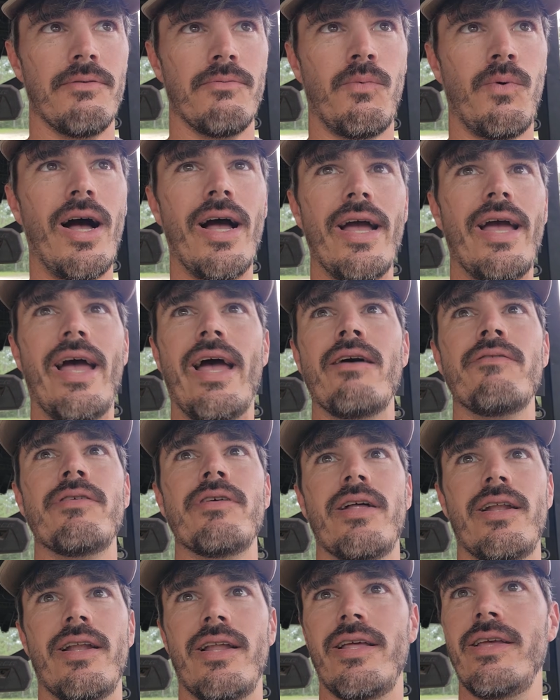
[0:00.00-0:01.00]
Why have
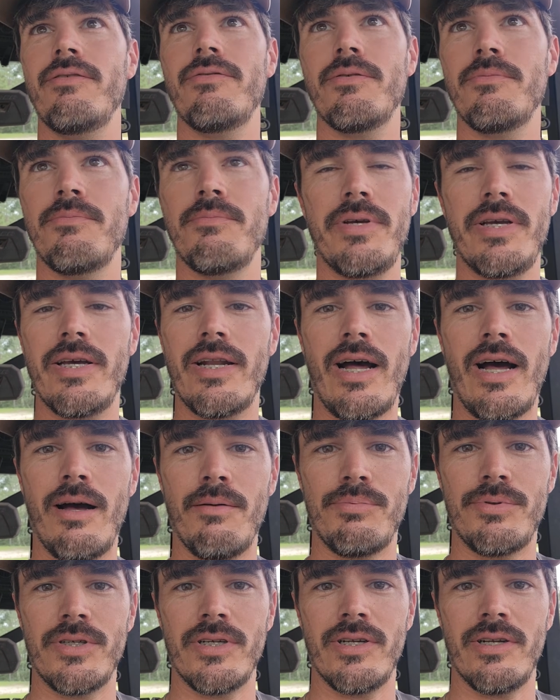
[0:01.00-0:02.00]
it even be an
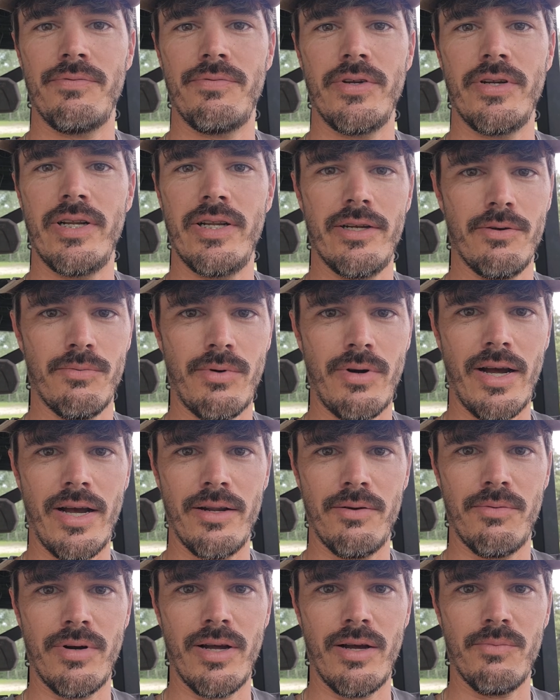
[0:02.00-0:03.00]
option if you need to
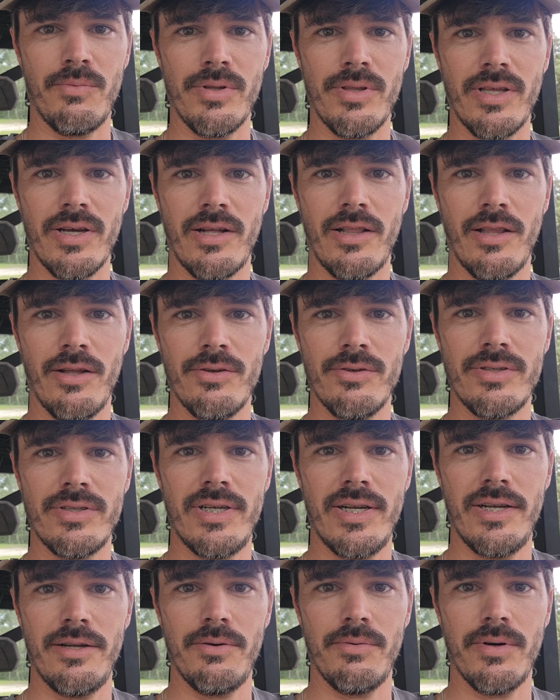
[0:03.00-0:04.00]
ride around with it closed
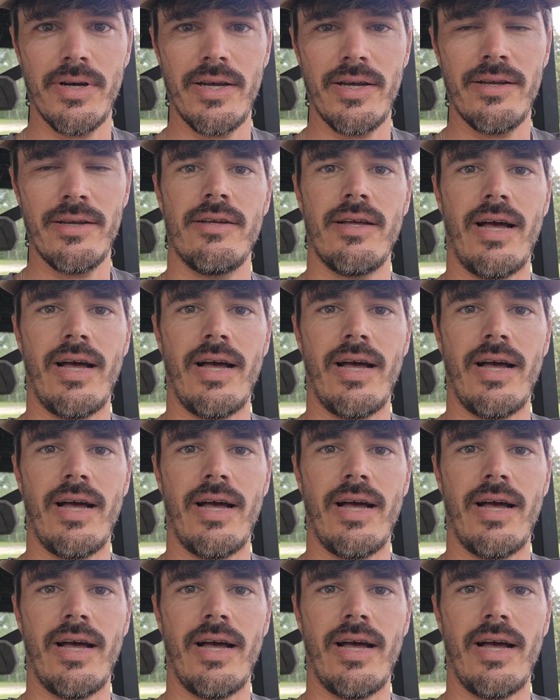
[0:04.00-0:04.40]
anyway?